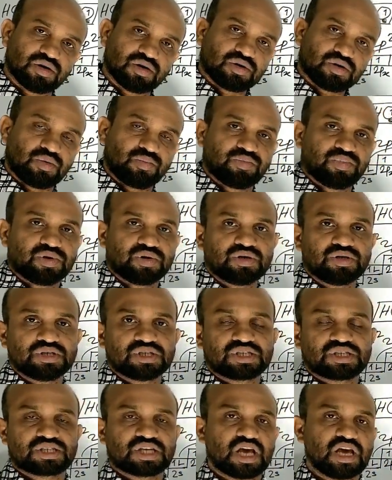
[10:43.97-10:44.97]
of
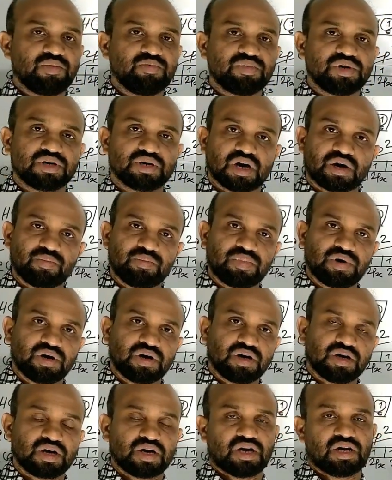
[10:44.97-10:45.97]
same
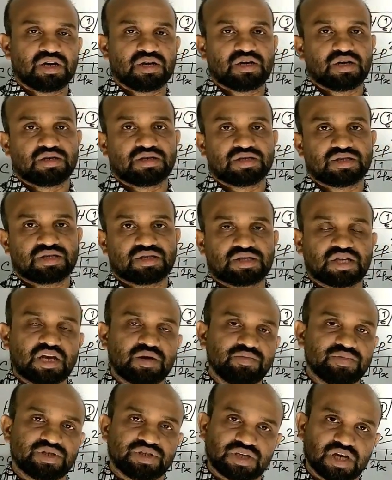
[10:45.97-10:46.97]
number and
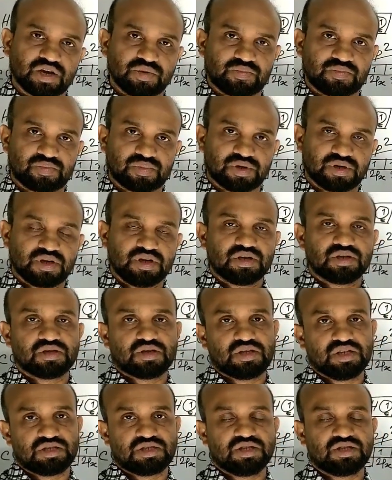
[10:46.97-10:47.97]
same shape.
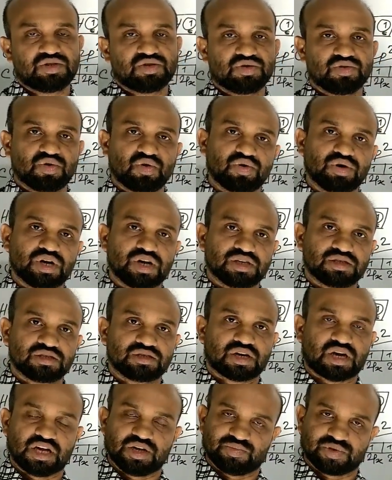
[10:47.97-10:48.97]
This is known
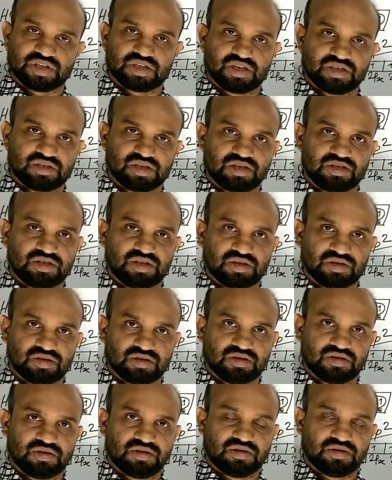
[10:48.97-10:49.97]
as hybridization.
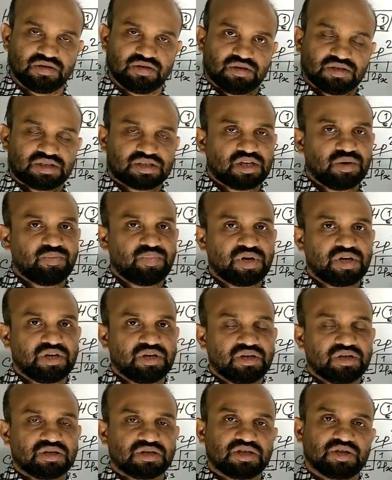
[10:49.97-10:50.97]

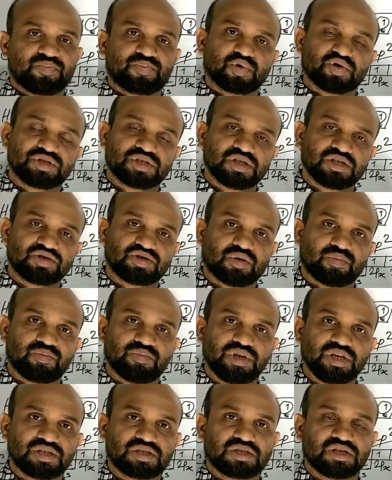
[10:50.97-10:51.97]
Simply, the process of
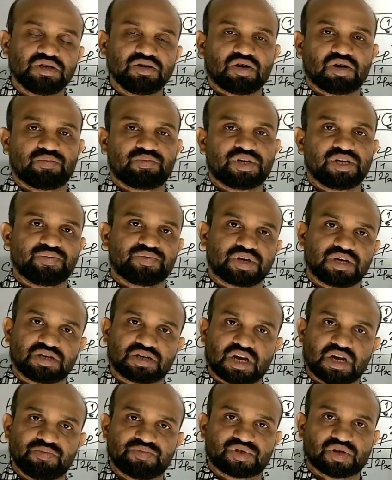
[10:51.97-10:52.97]
mixing of different
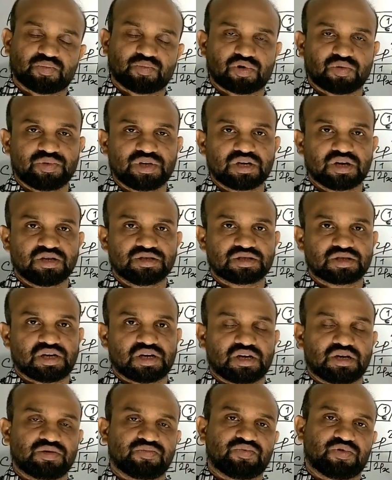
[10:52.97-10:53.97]
types of orbitals
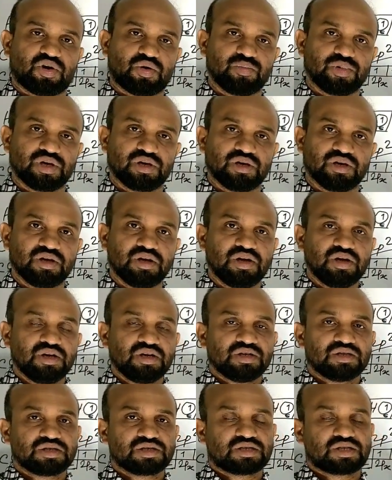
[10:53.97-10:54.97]
and forming
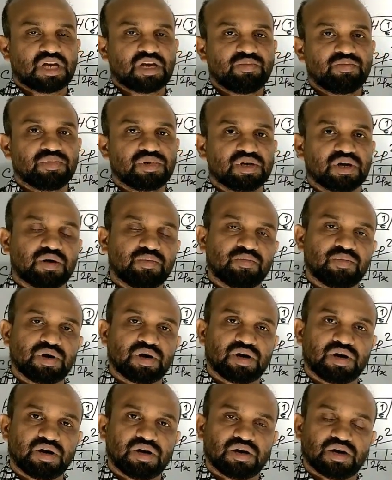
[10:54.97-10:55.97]
same
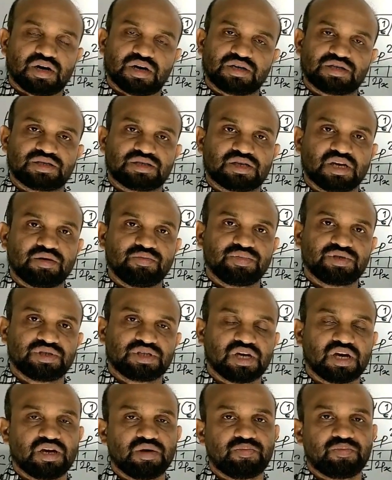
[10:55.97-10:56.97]
number and same
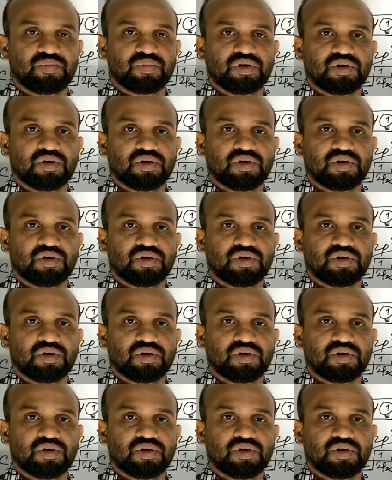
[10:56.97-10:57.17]
shape